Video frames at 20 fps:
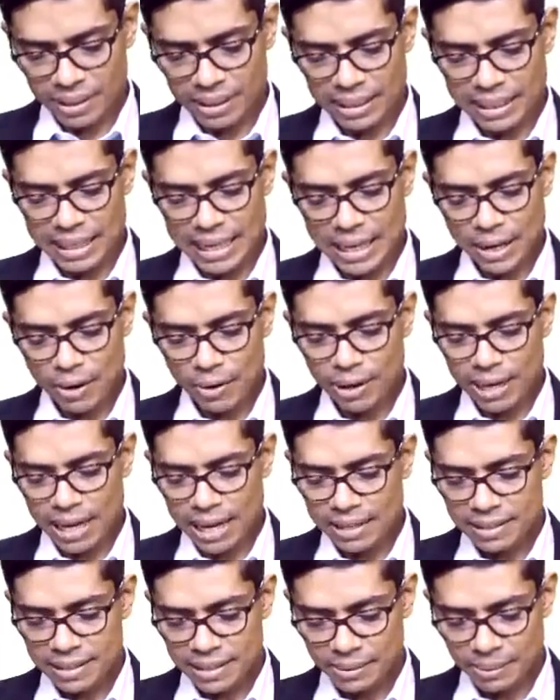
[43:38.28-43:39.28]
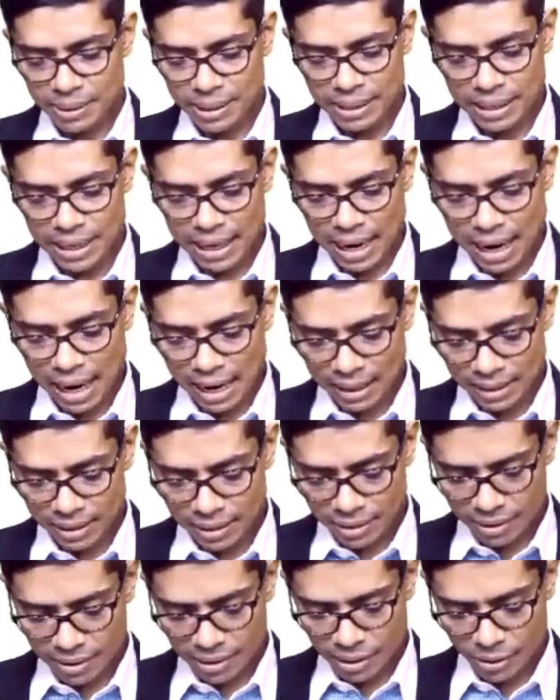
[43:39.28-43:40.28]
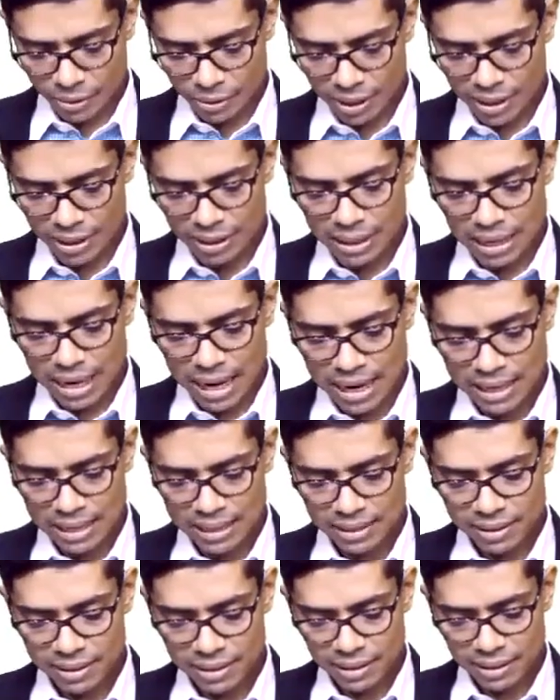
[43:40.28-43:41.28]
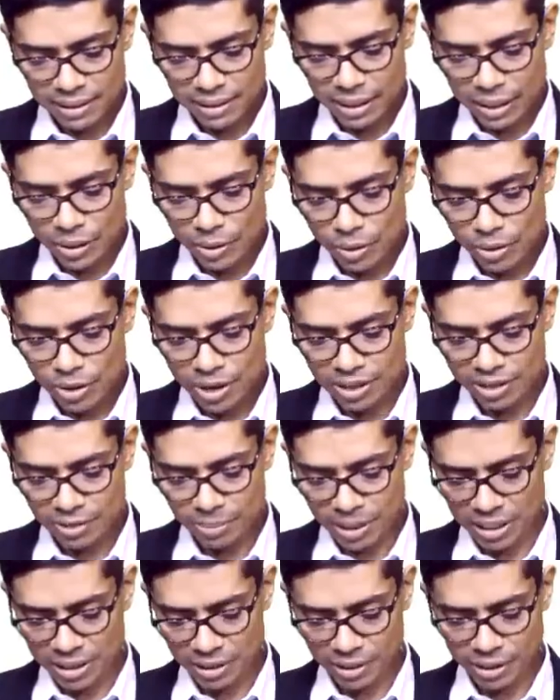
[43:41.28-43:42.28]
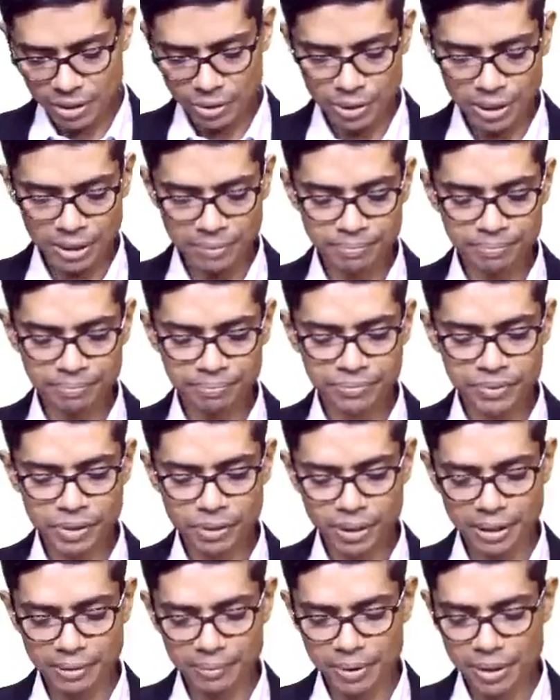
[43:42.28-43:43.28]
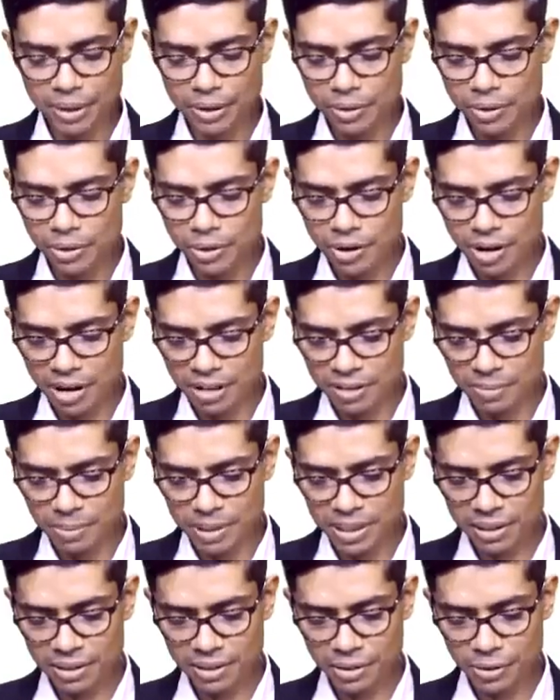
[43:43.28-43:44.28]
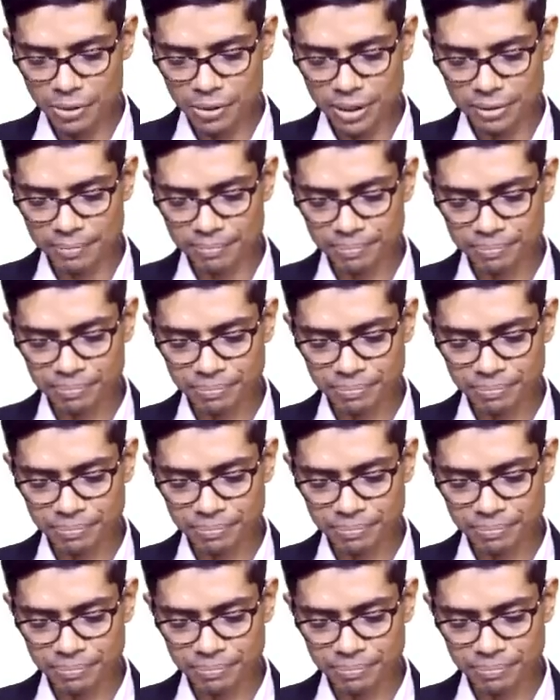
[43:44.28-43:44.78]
Genong has given another theory, that is the neurotransmitter theory. Okay, neurotransmitter theory.